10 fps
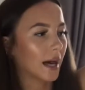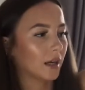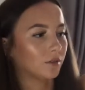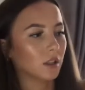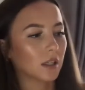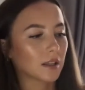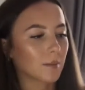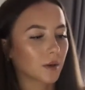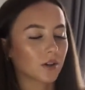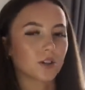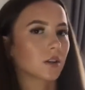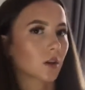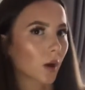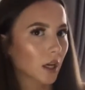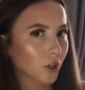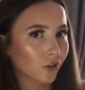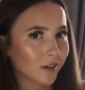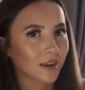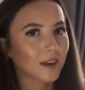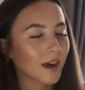and I really like that because they're quite
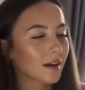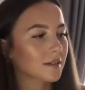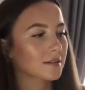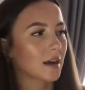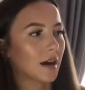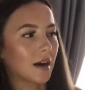unique, I guess.